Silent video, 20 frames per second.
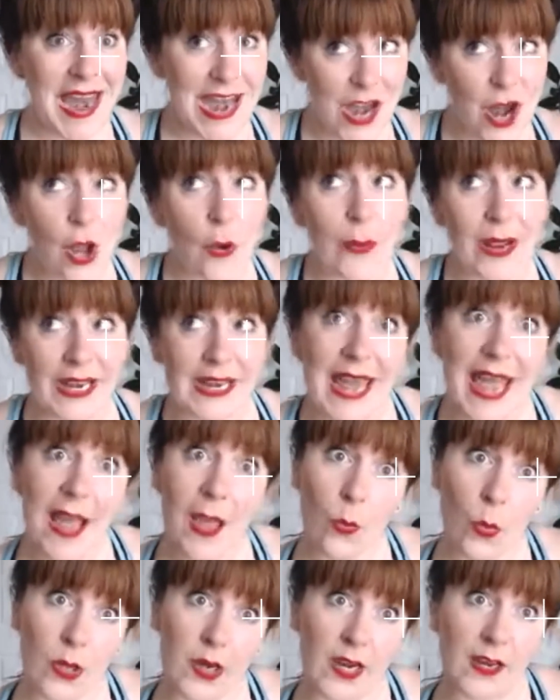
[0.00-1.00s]
Knowing
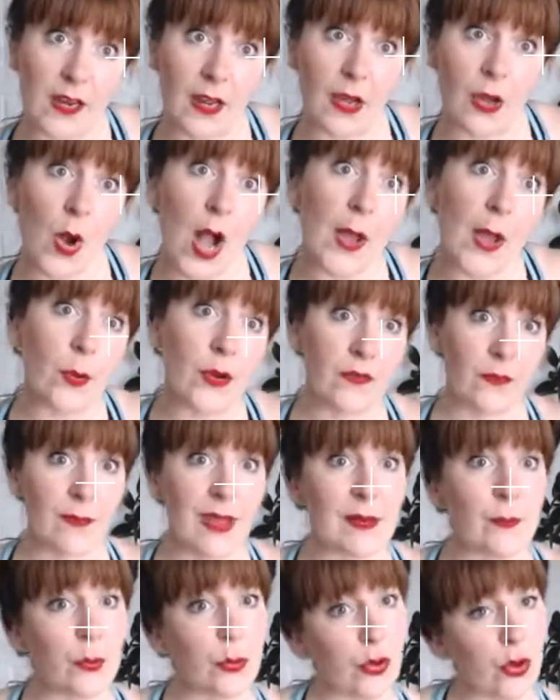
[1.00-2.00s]
now what I know, I would have made